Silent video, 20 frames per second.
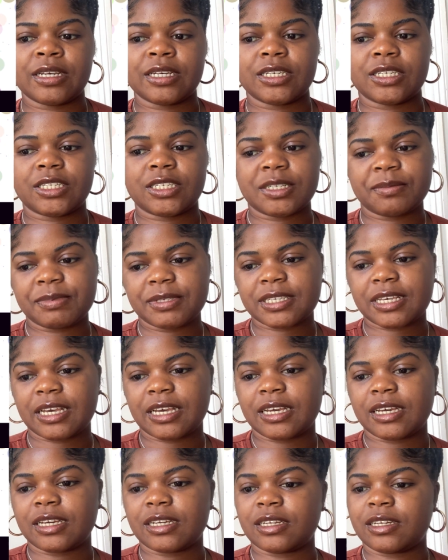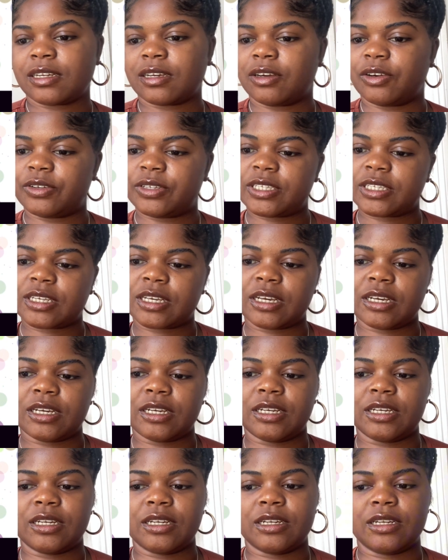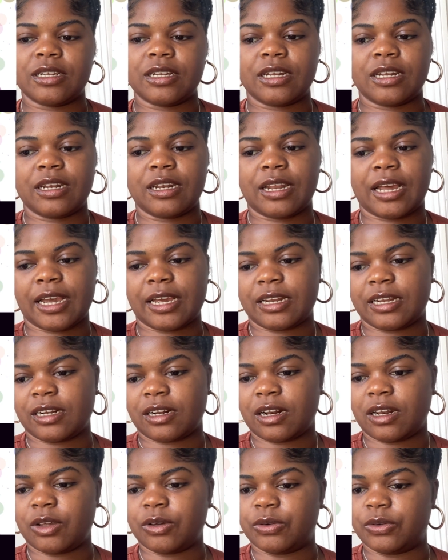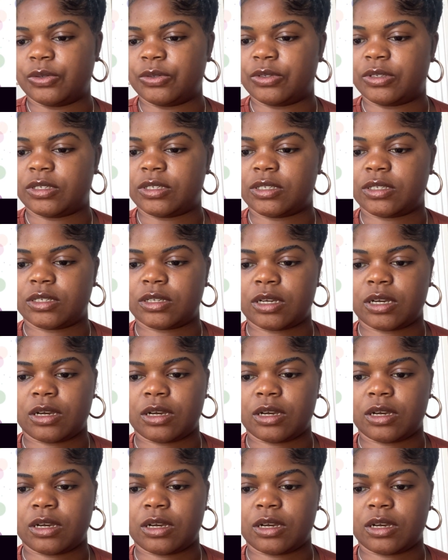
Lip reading: Sheepskin, goatskin, linen clothes,